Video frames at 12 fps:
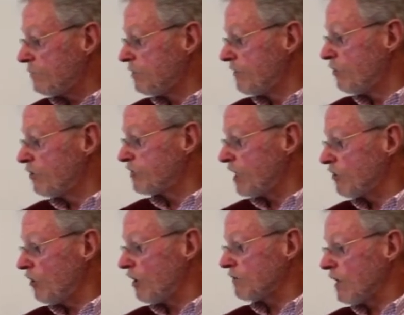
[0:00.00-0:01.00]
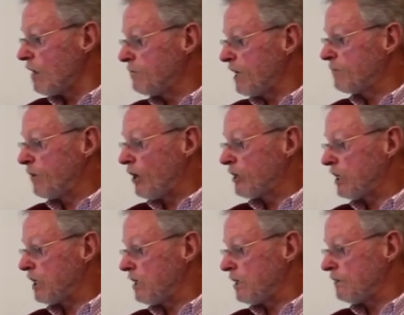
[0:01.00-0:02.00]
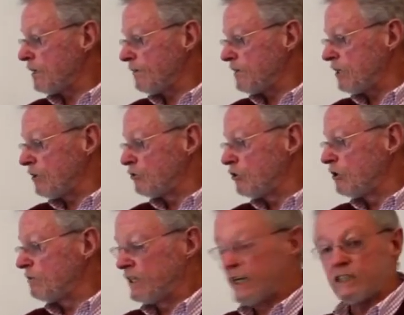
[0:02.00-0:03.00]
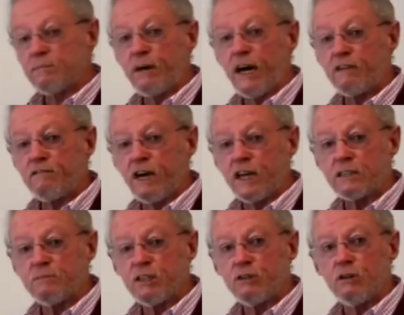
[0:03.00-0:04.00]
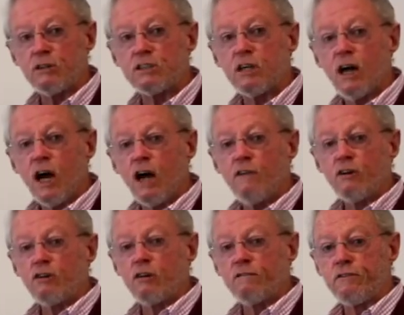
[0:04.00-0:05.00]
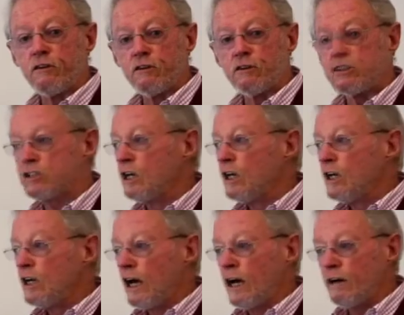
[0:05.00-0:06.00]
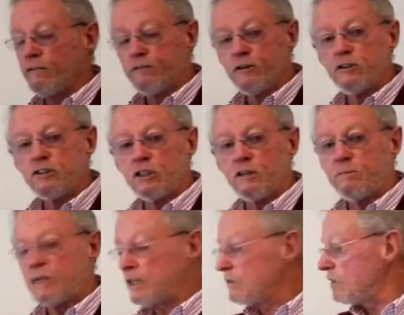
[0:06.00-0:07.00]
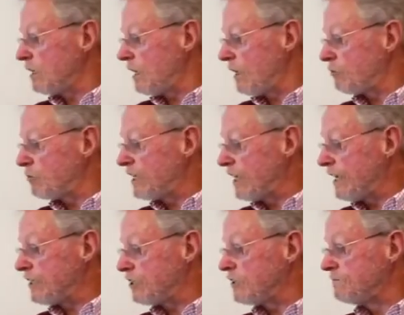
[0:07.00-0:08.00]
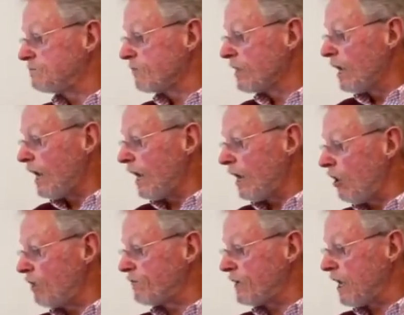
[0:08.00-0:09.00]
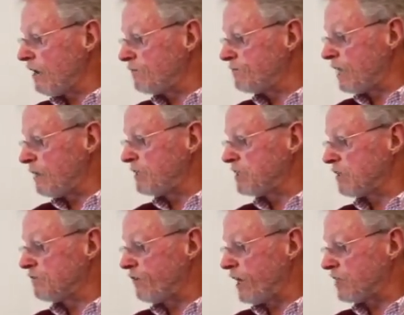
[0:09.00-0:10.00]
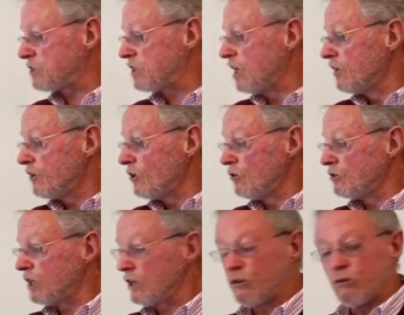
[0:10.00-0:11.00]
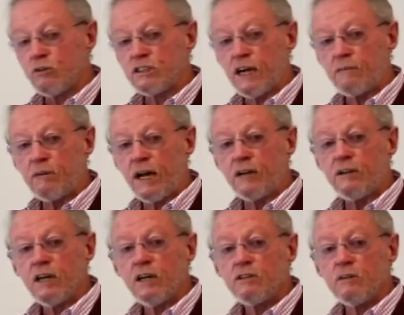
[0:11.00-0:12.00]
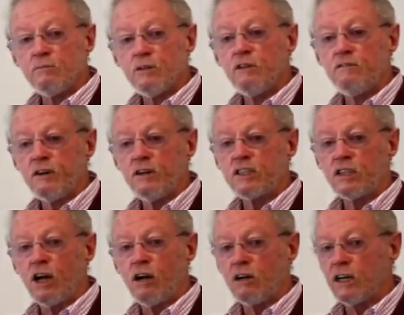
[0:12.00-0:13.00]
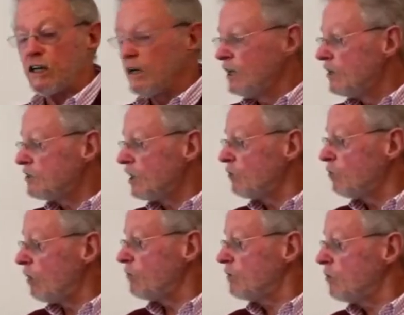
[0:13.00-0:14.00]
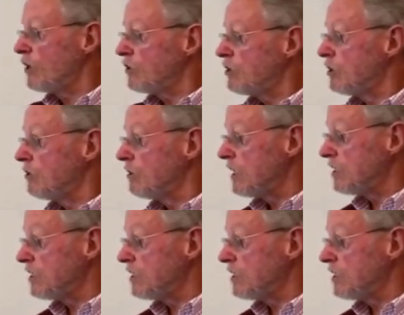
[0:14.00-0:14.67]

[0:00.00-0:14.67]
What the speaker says: We've also got a big bogey in the room, and that's bad fats, because overcooked foods, foods that have been reheated, often have damaging fats that also cause our blood to move very slowly. So what we want to do